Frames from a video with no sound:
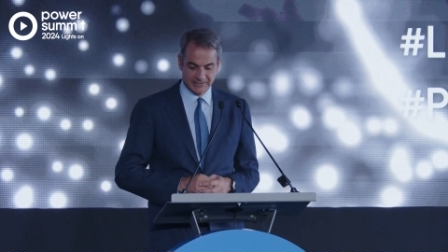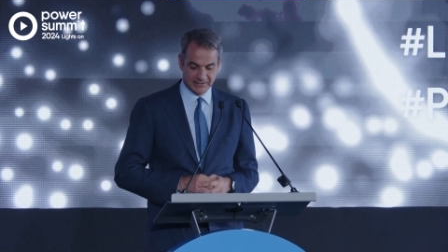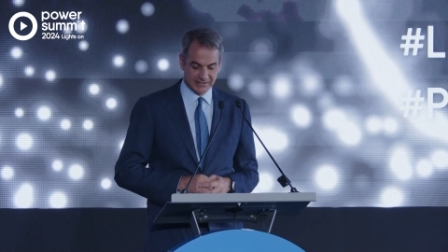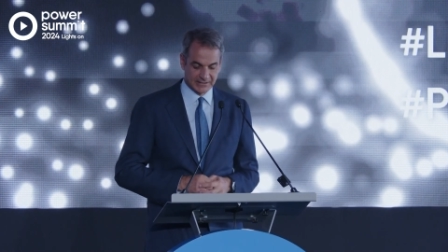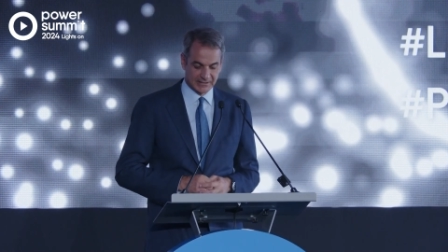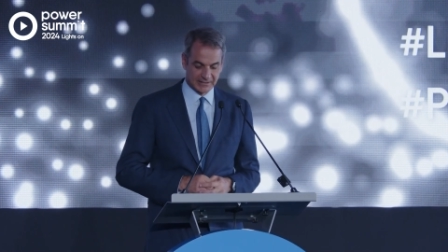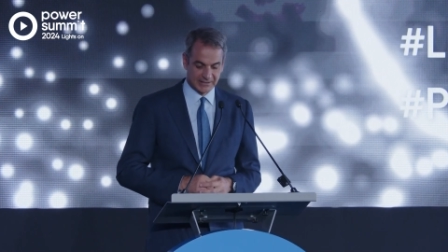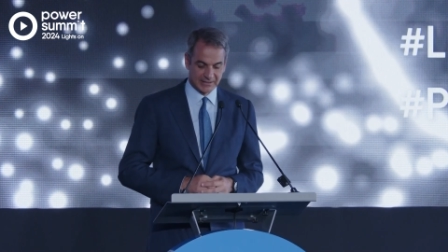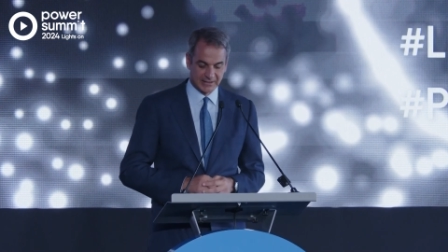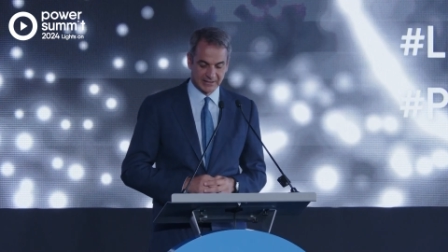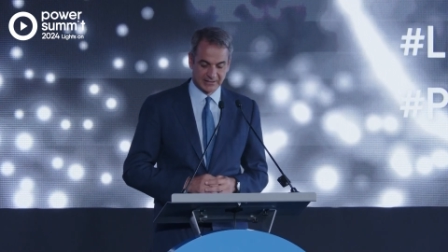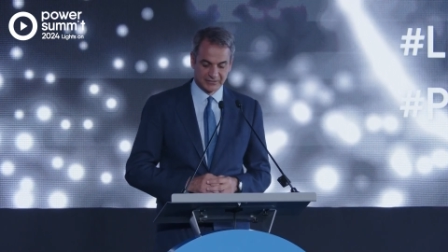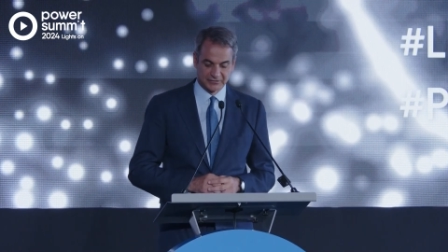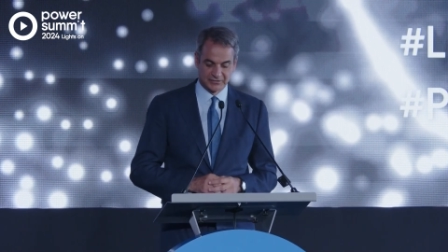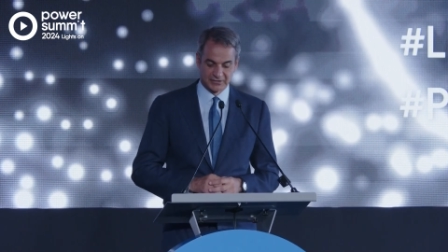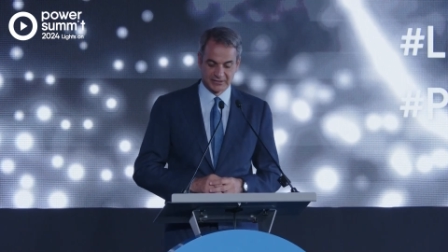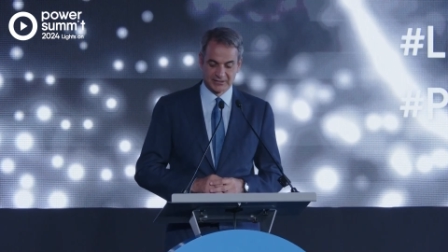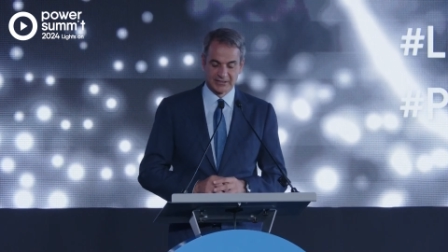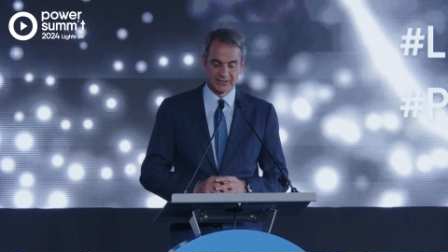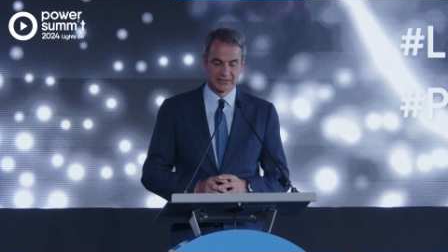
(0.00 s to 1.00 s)
and
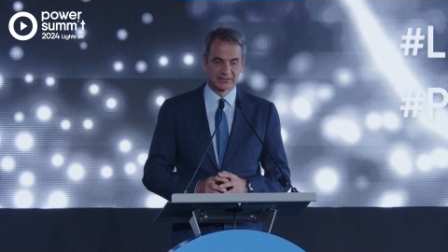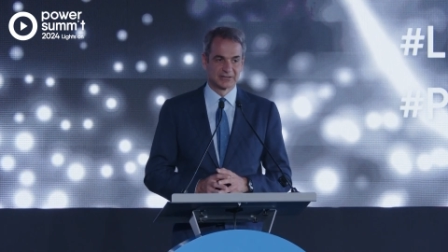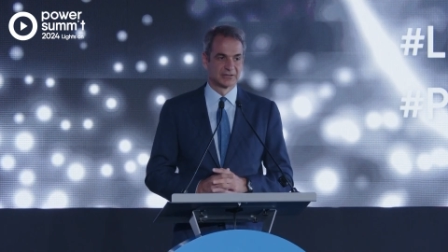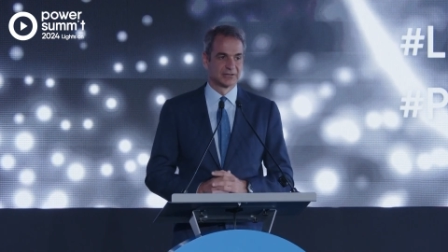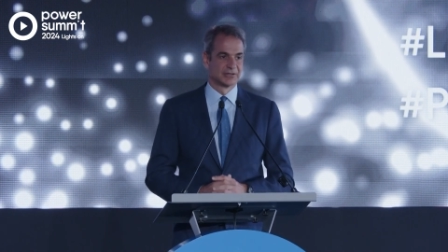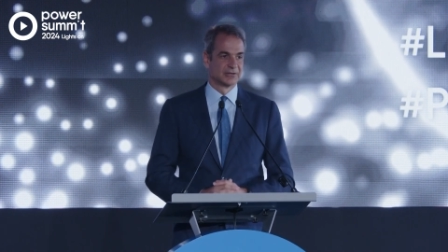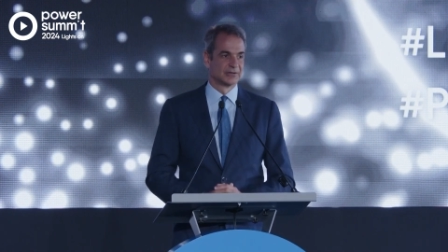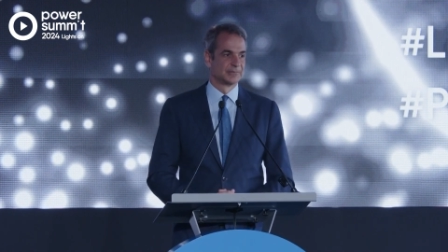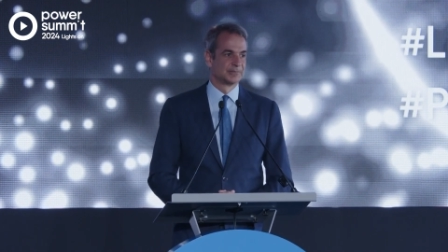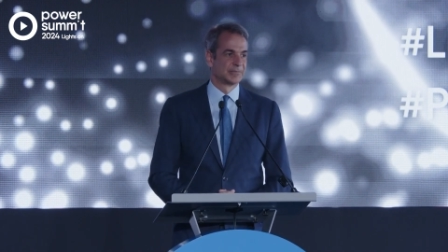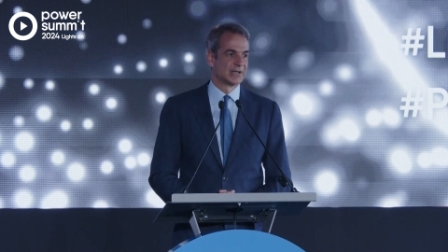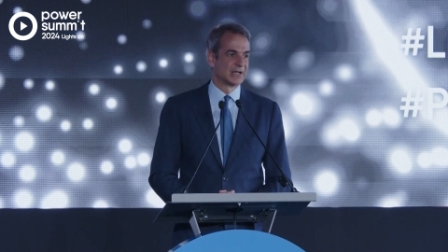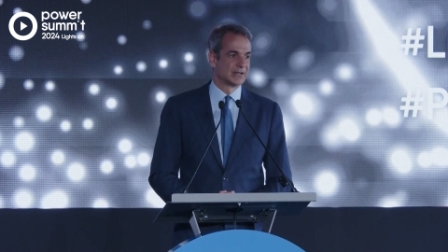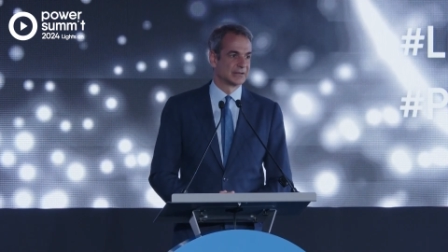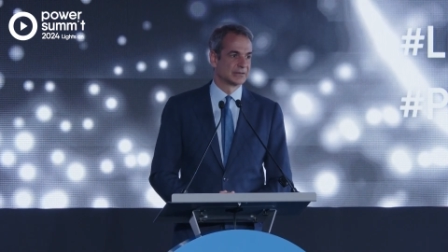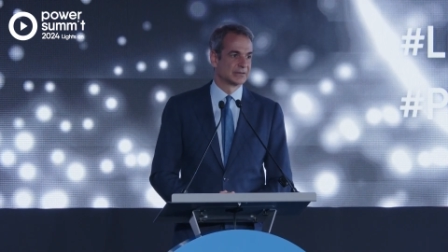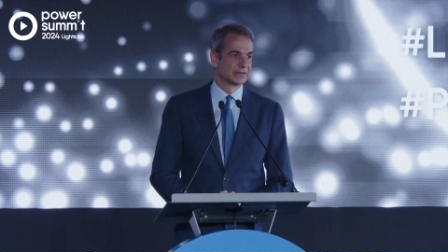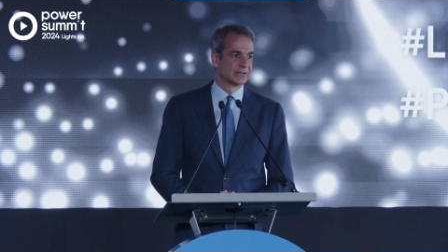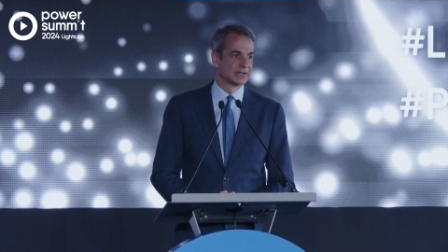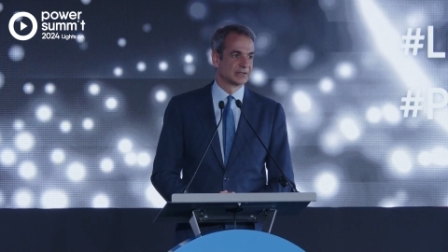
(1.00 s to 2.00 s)
select the
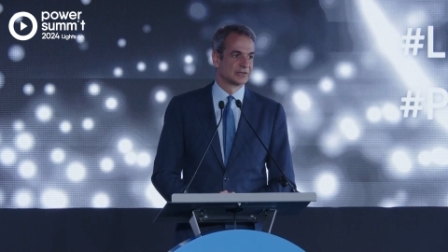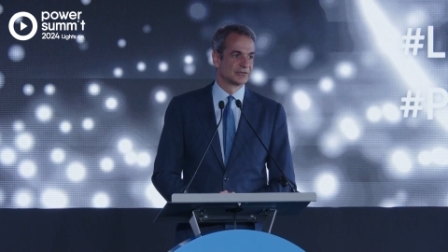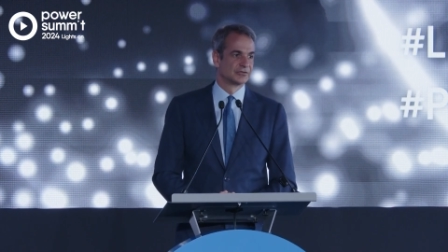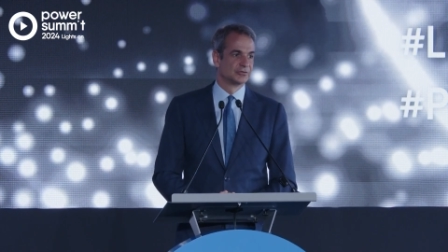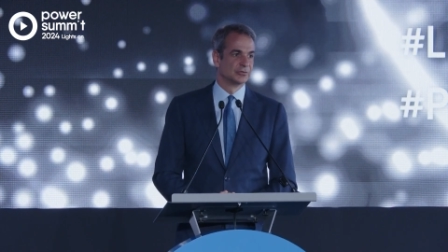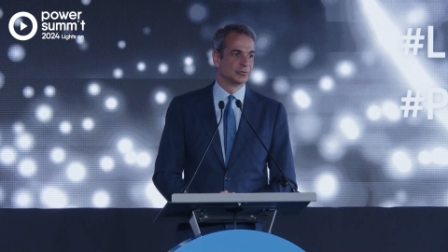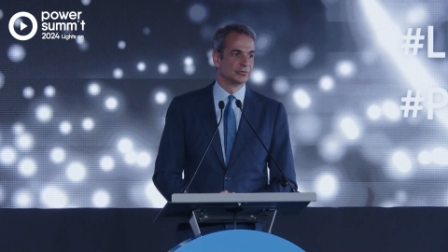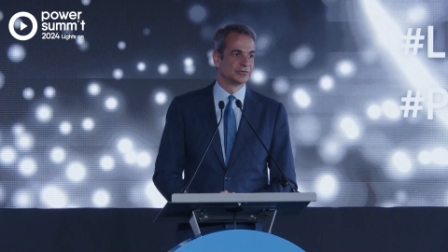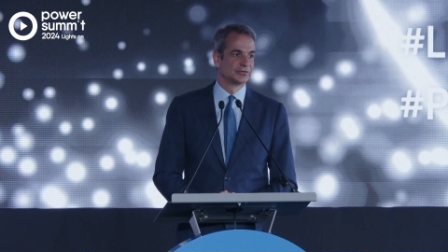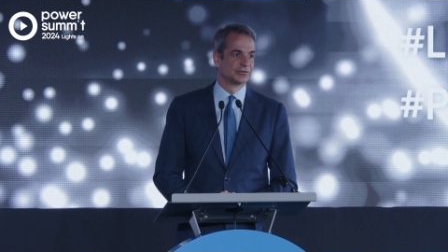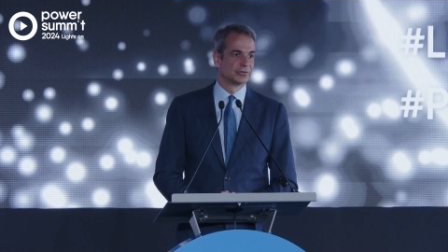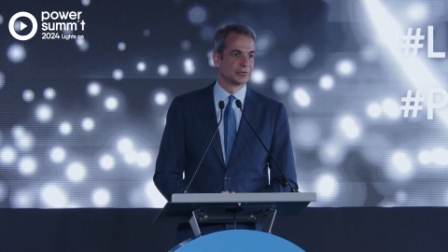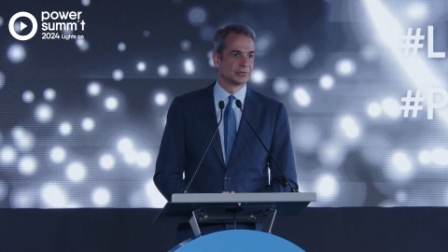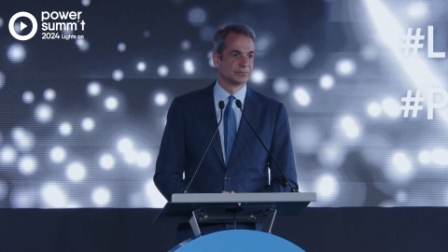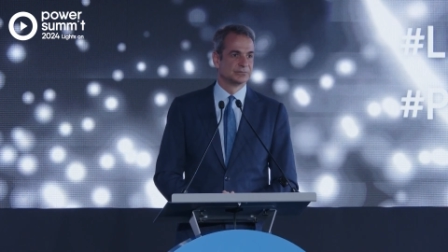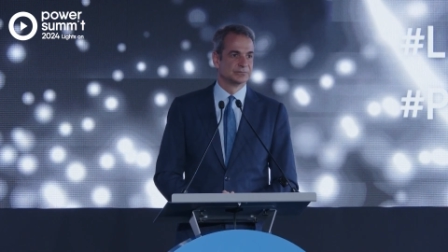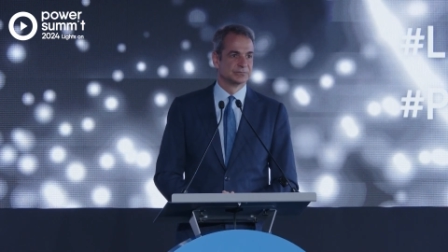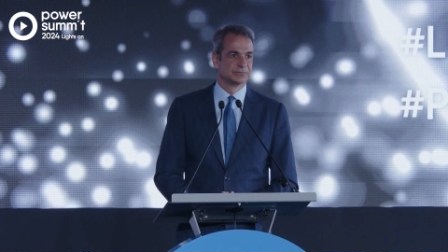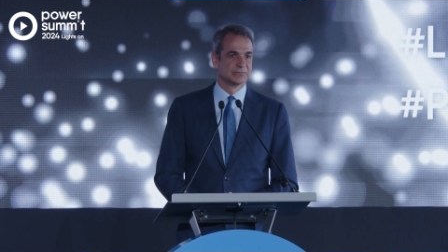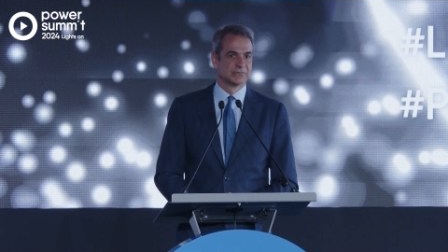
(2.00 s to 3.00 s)
path that suits their
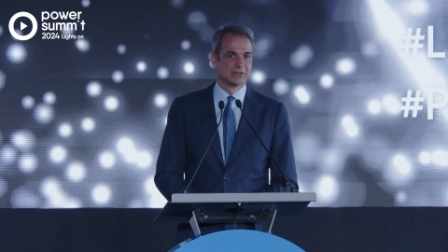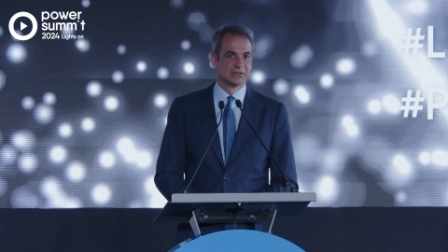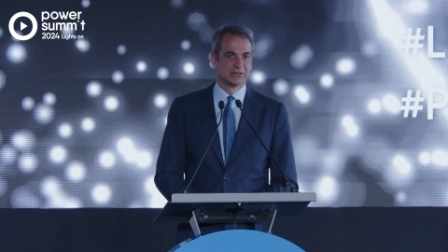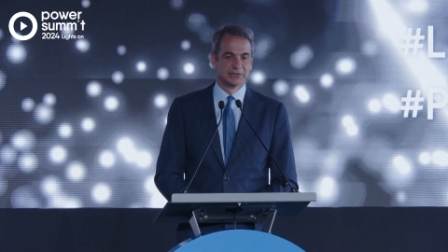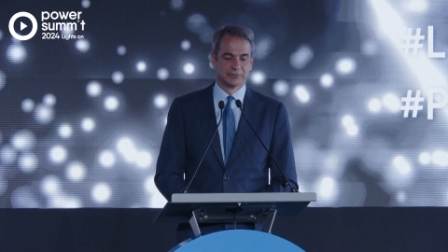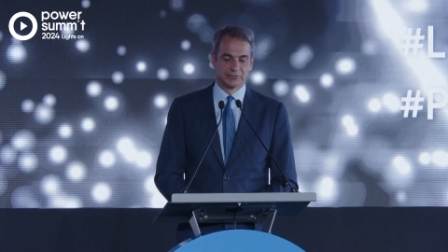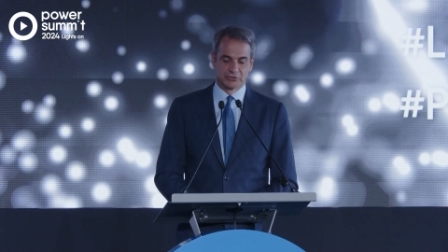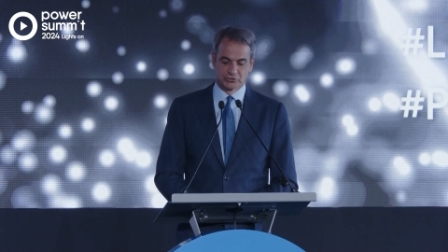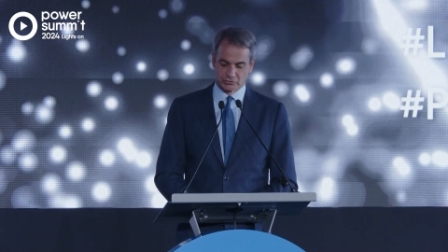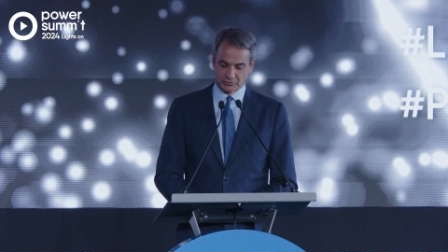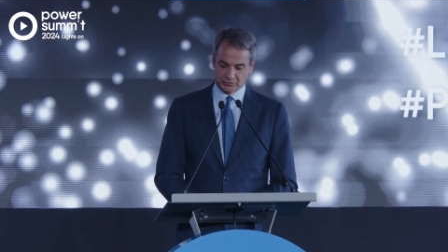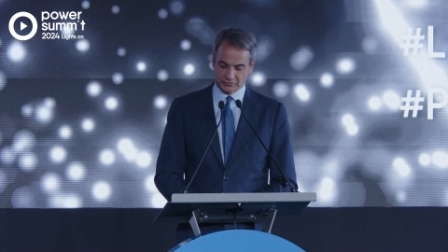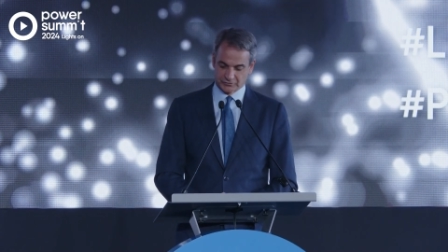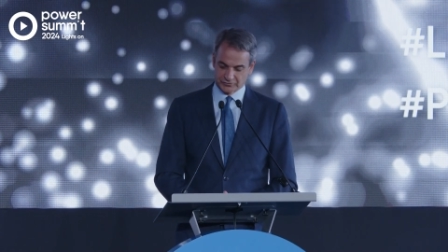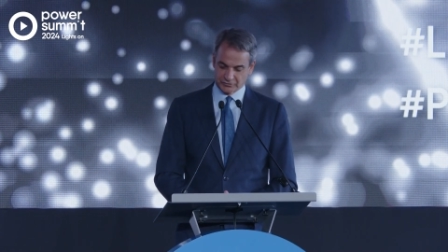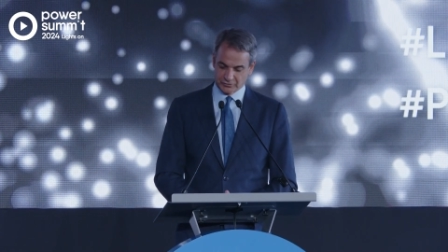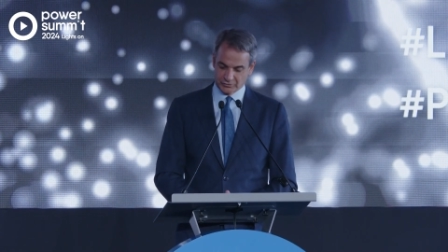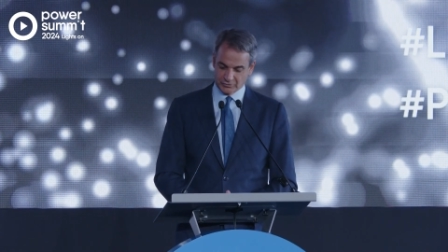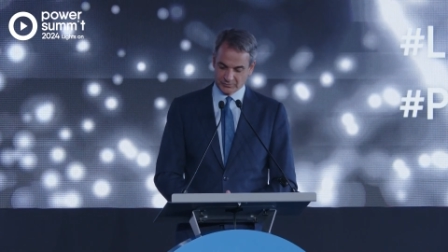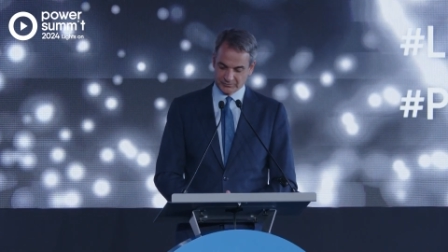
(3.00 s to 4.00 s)
individual
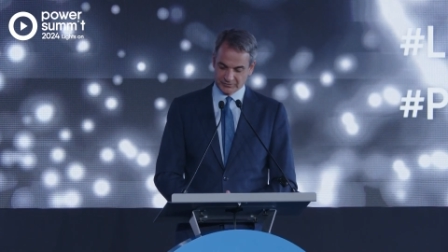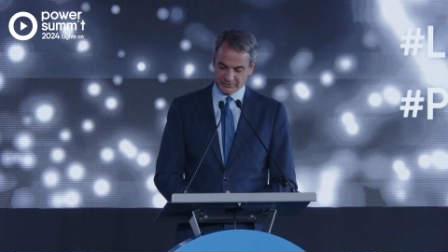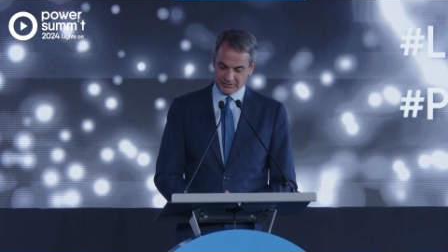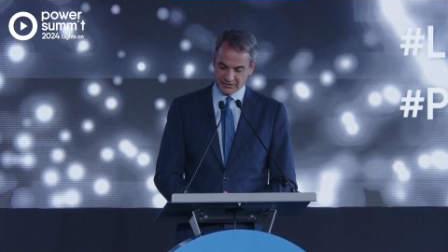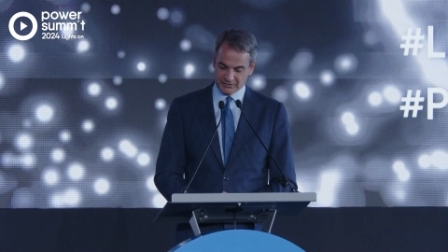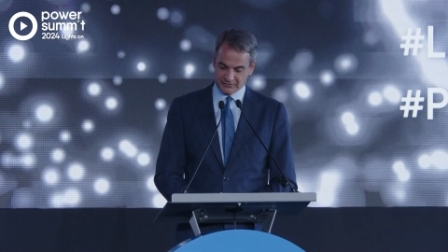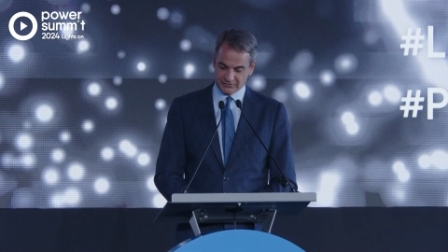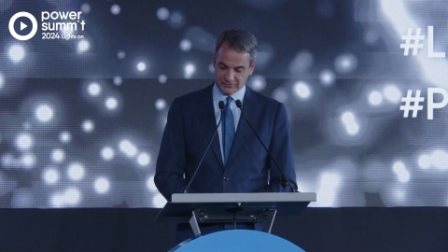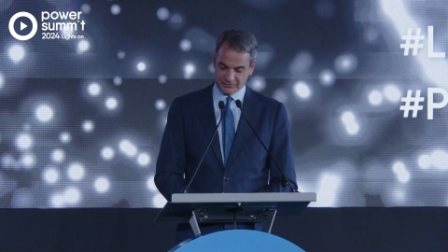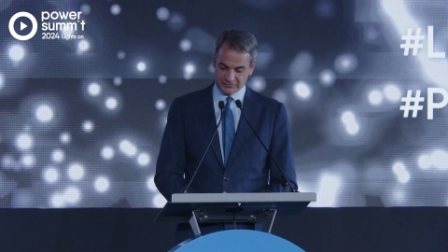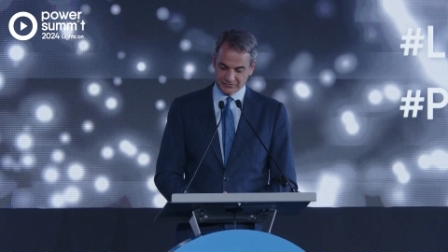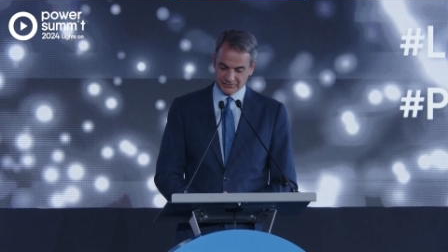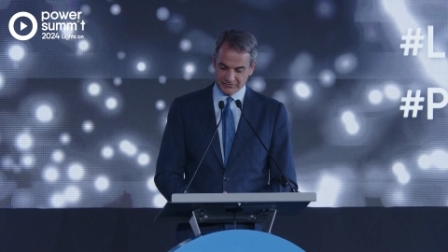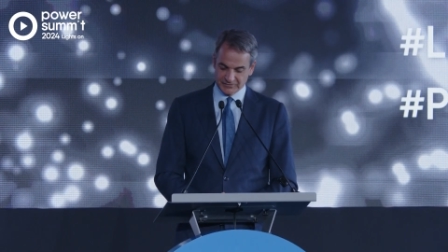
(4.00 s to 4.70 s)
circumstances.